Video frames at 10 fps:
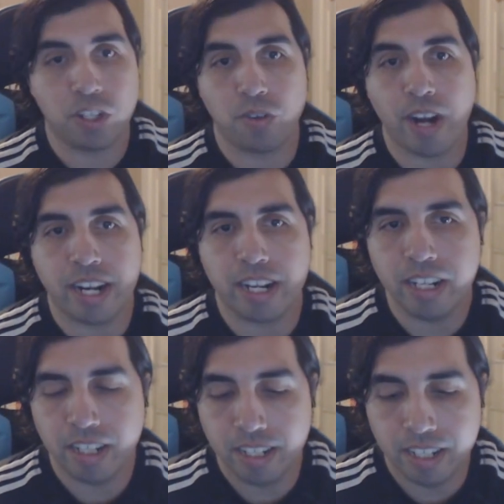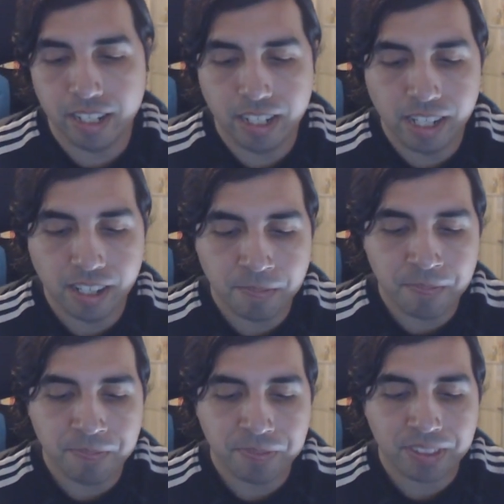stranded,
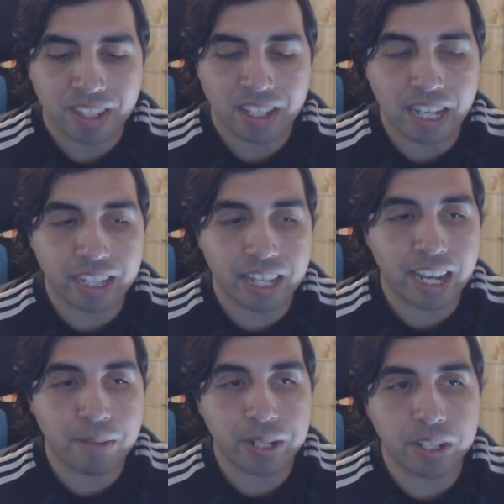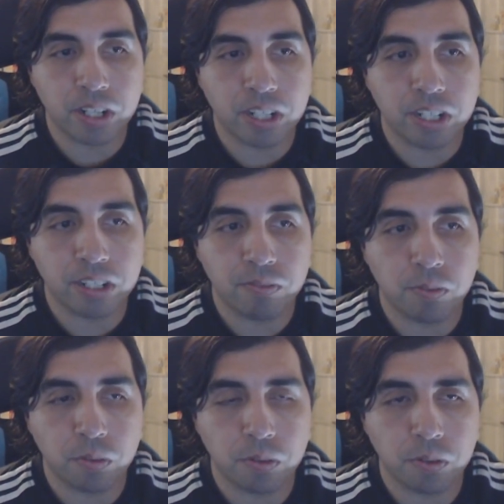that they had been gone
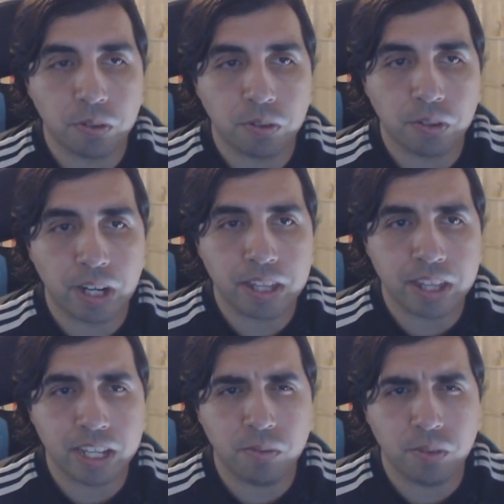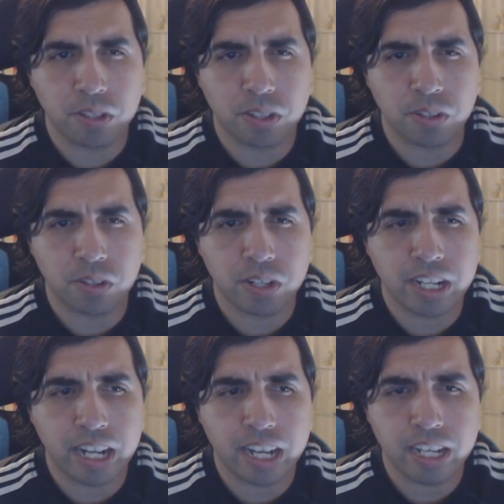for, I think it was
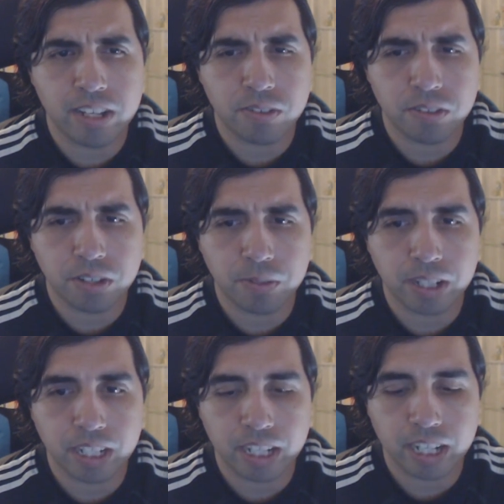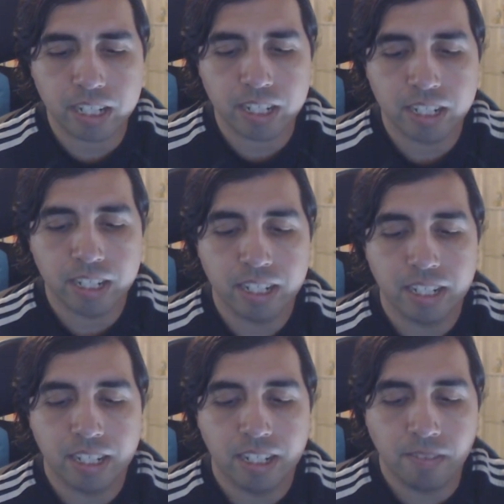30 days or something like that,
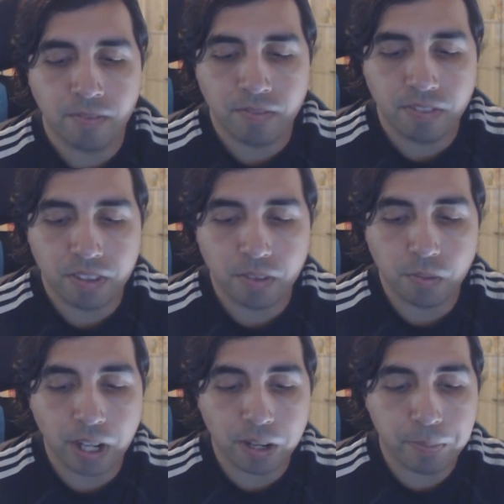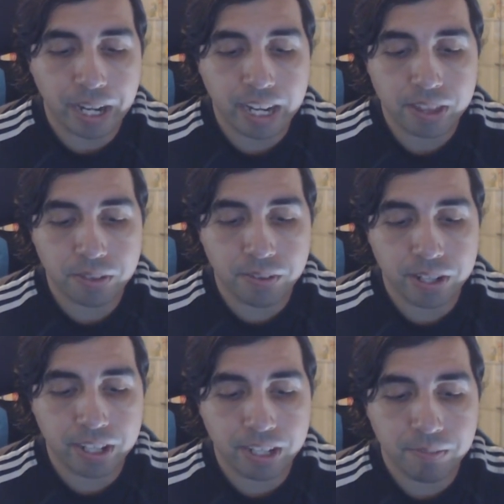without a bath or
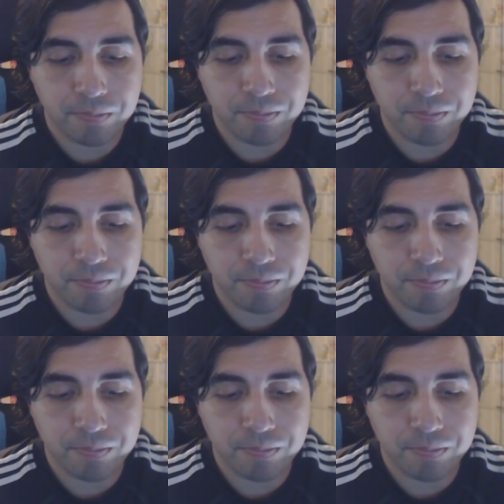anything,